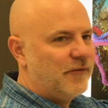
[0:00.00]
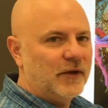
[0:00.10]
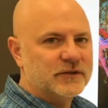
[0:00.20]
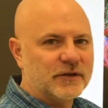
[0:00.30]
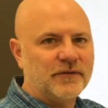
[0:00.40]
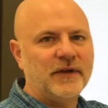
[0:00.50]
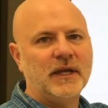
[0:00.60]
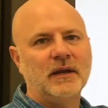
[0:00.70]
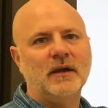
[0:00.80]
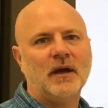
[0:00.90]
filter
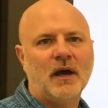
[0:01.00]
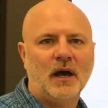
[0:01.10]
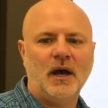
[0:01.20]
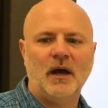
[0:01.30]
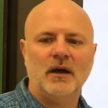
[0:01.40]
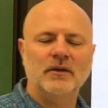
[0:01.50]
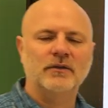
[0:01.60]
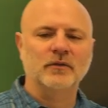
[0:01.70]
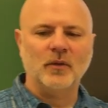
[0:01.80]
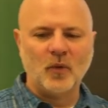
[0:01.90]
feed uh,
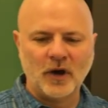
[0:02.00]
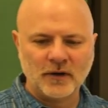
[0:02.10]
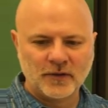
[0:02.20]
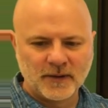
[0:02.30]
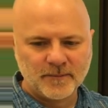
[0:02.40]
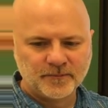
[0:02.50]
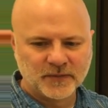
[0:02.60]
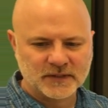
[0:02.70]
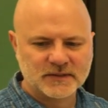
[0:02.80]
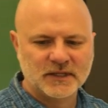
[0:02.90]
through the water there.
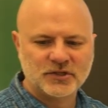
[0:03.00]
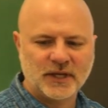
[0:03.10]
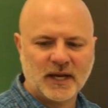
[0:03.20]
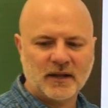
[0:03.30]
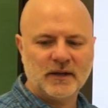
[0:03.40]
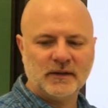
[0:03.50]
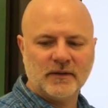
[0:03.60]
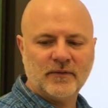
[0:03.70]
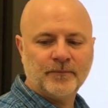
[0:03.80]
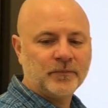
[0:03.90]
That's essentially how they
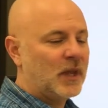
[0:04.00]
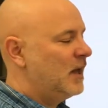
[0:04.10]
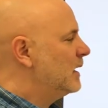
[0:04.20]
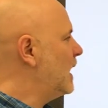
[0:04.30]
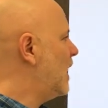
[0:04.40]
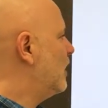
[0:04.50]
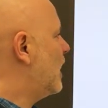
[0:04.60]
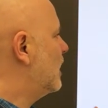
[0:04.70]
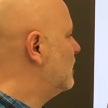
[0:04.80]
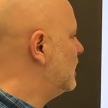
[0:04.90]
live. Now,
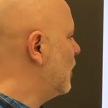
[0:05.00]
uh, they